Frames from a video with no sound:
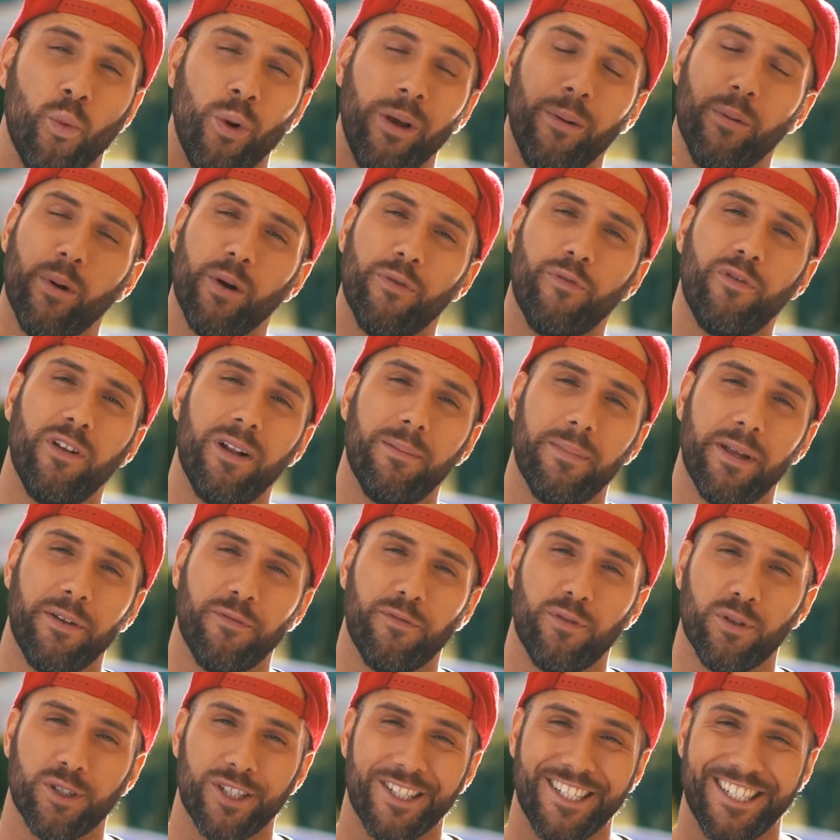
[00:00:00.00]
We were filming
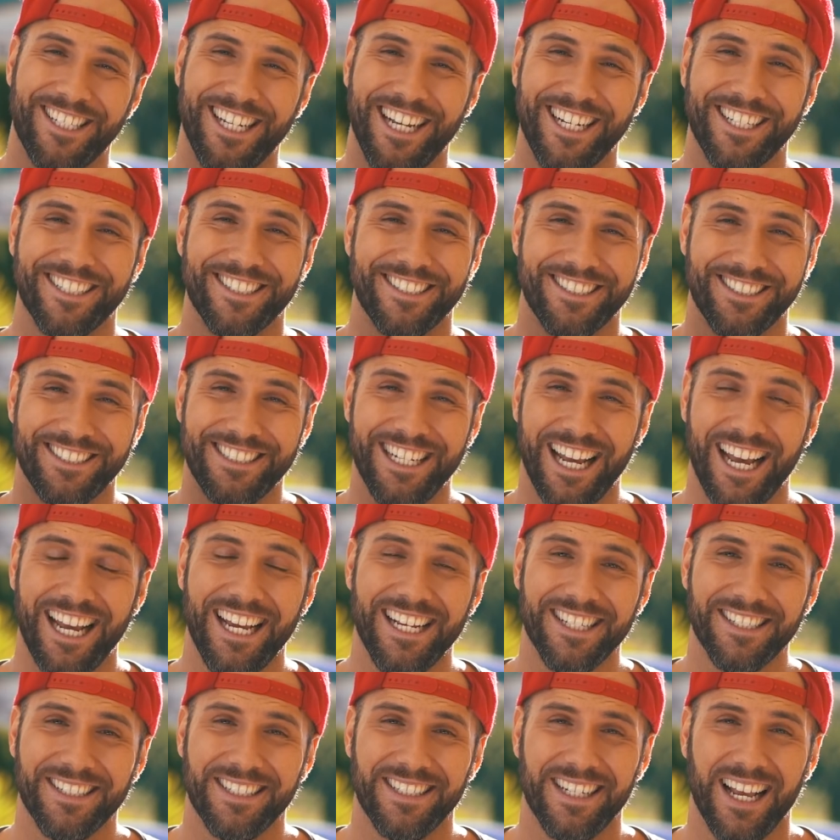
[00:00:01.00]
for 6
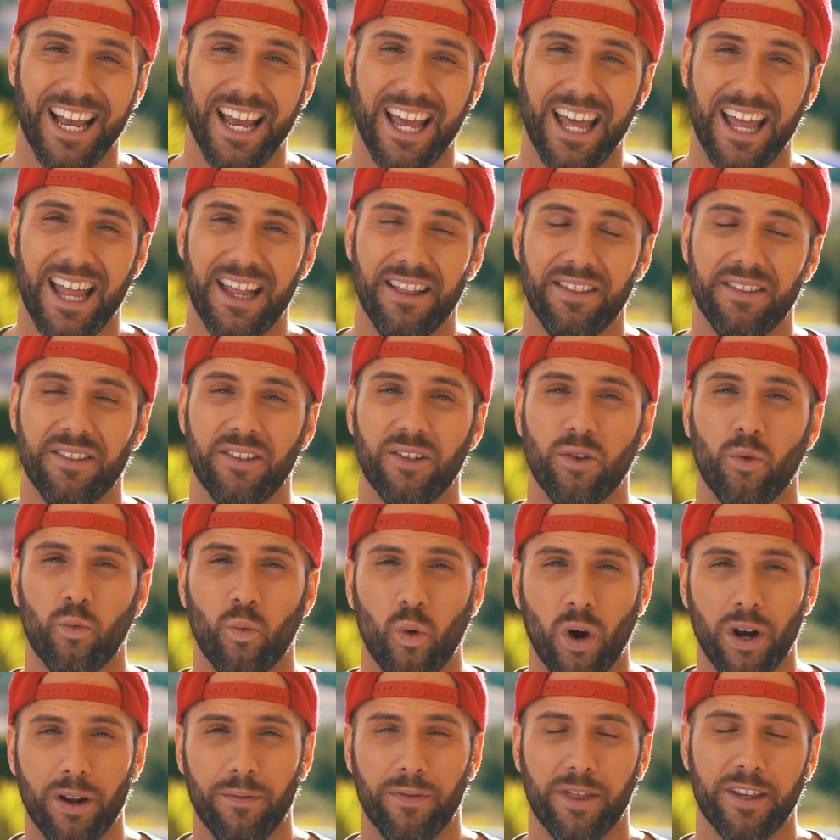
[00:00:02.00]
days, and
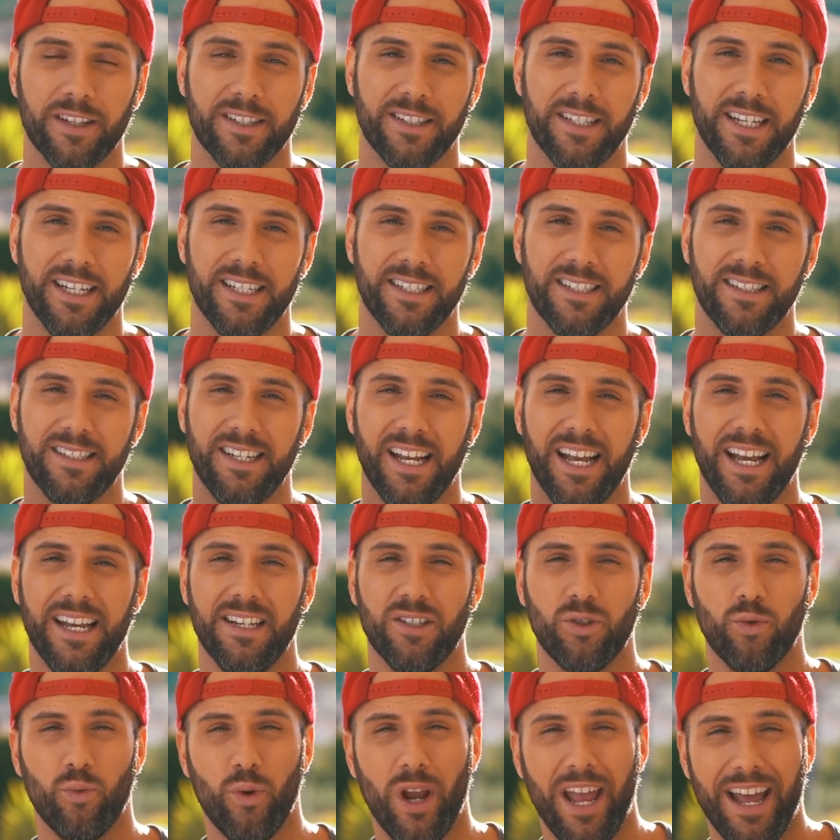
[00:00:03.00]
one of the 6
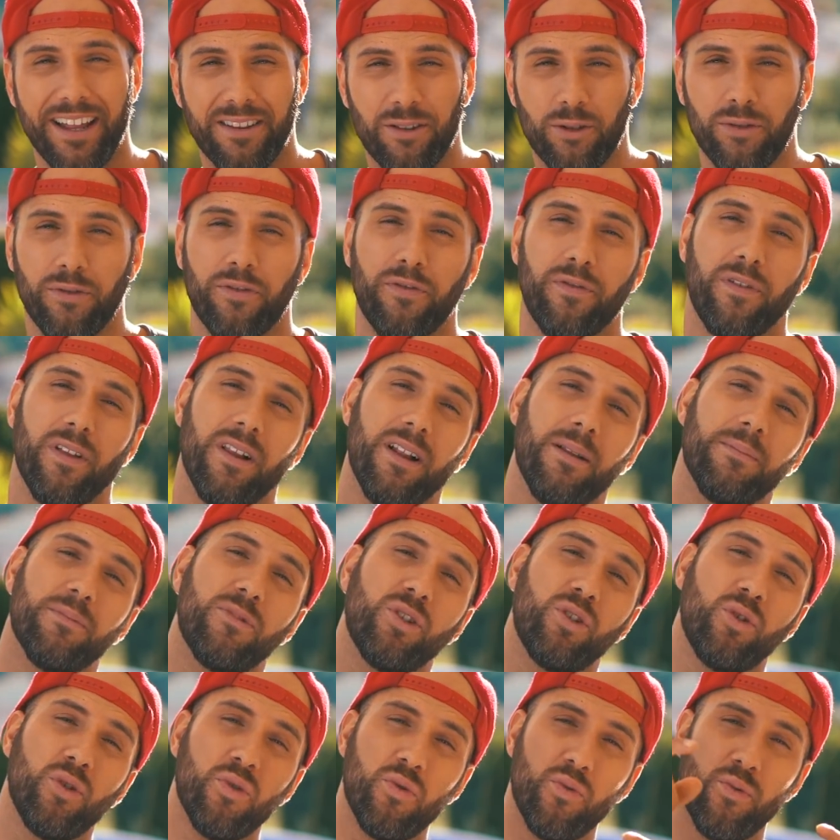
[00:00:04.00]
days we had to film
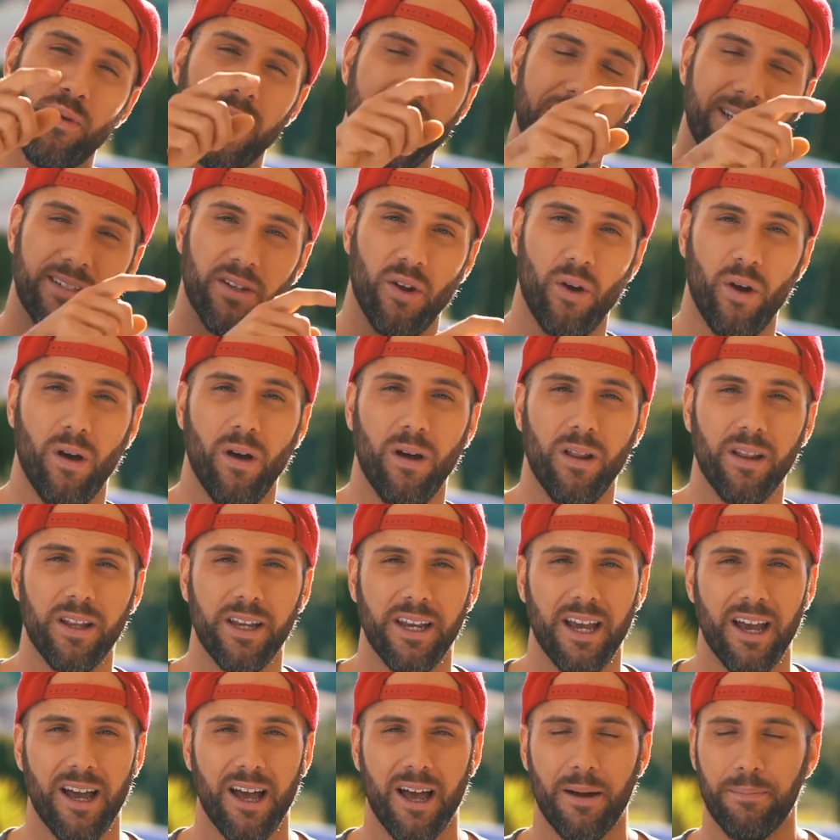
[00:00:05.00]
2 weeks
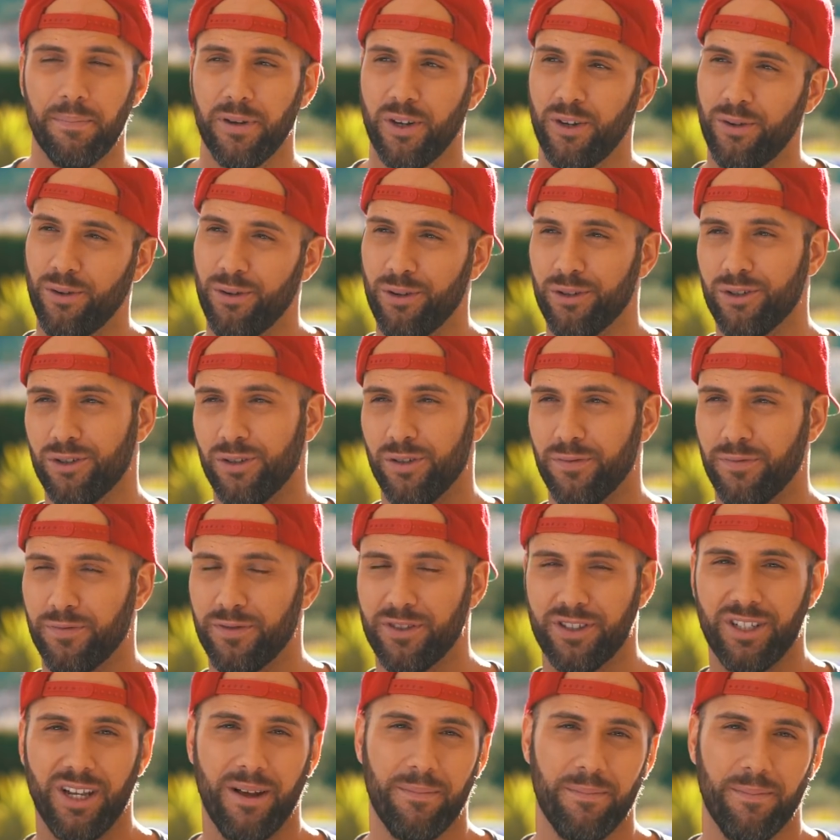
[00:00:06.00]
earlier because of
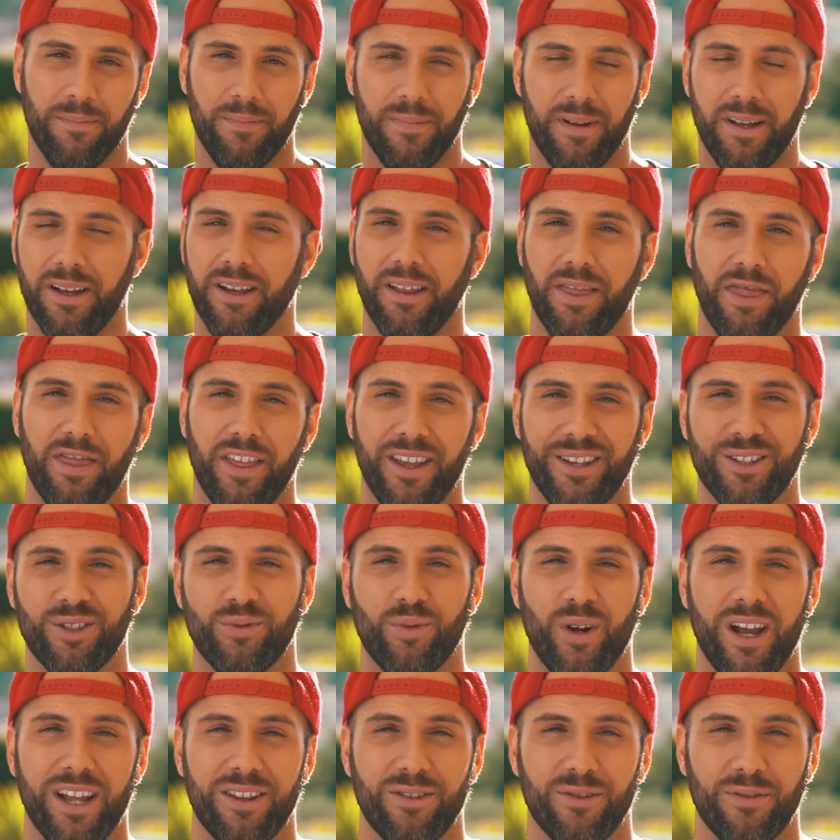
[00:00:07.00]
some things
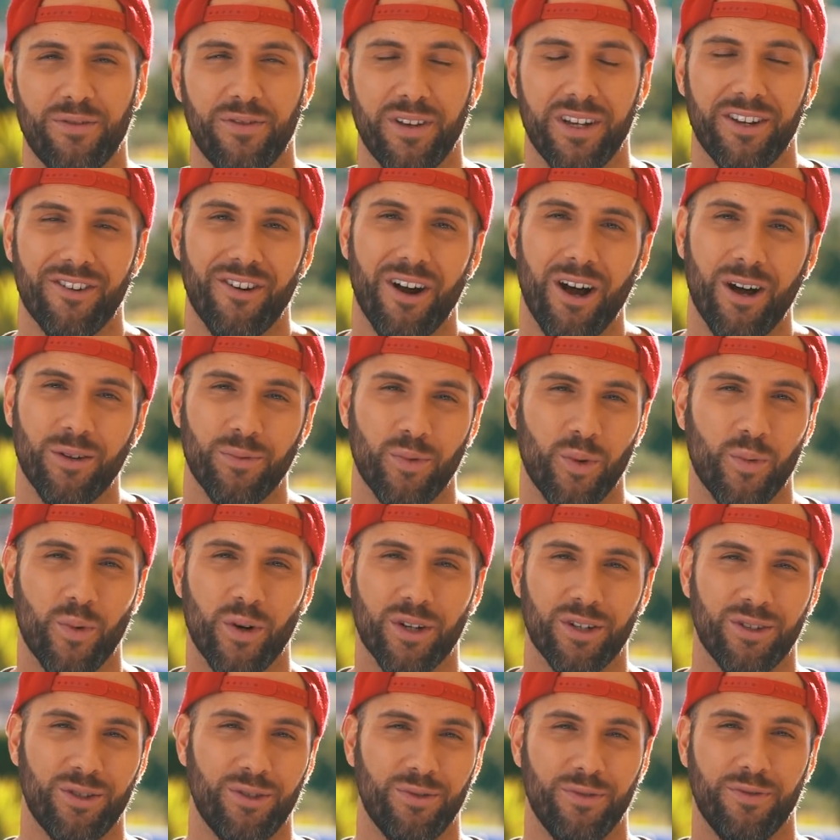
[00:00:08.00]
we had to figure out. We
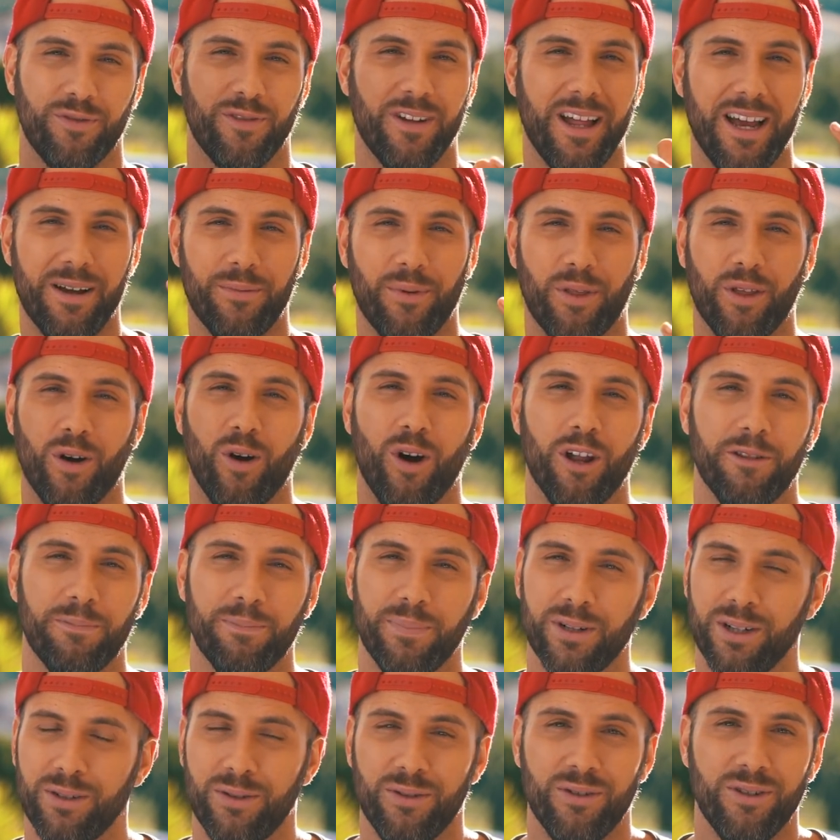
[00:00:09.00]
wanted to fly with a
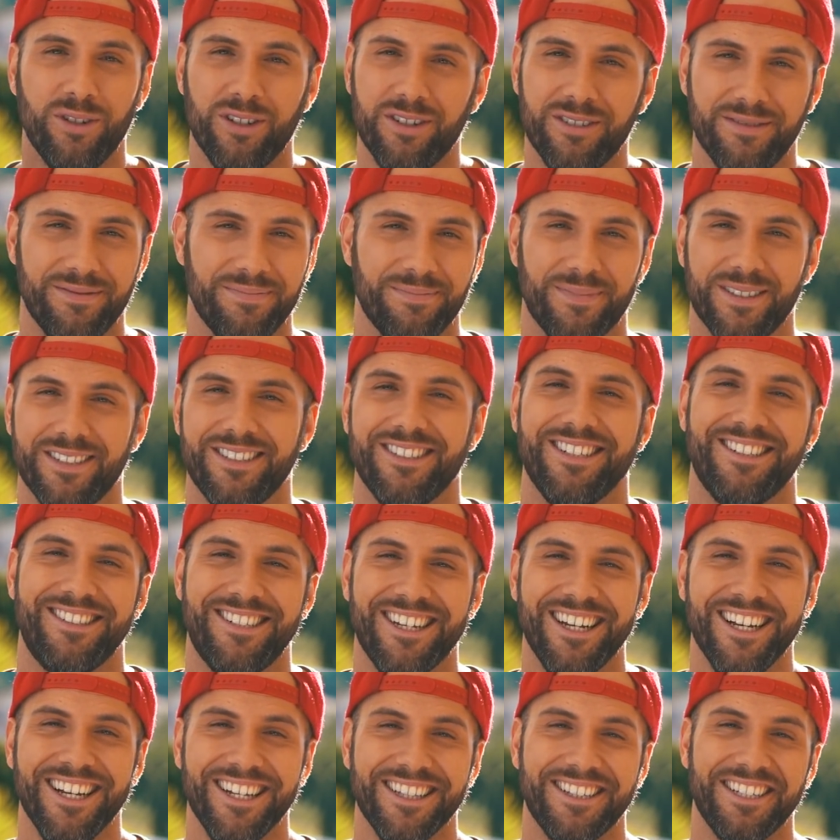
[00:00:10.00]
hot balloon, but
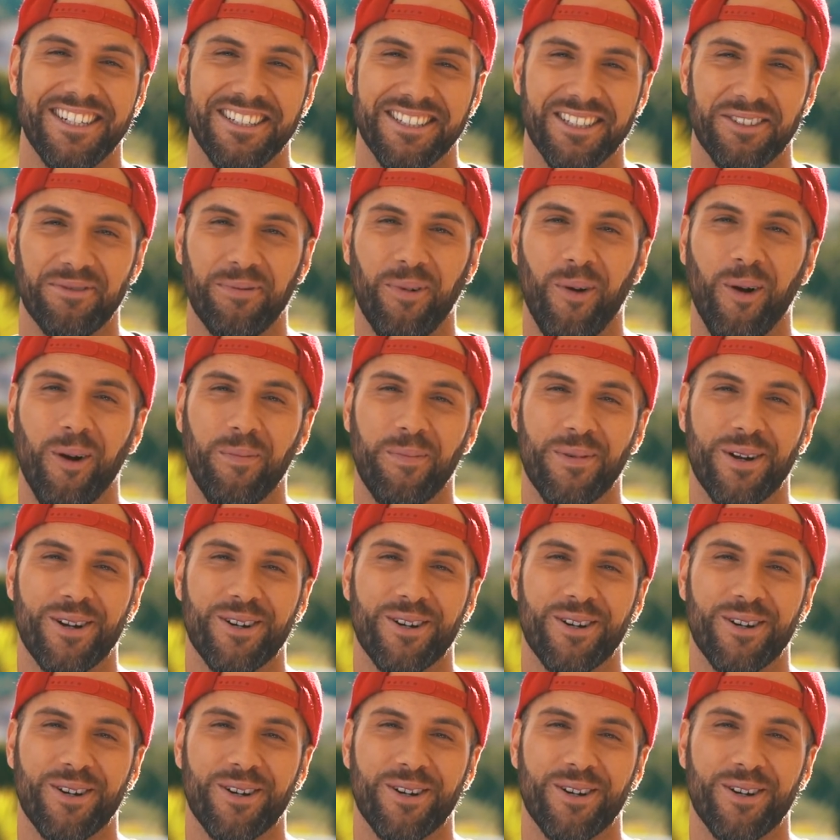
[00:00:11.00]
it did not work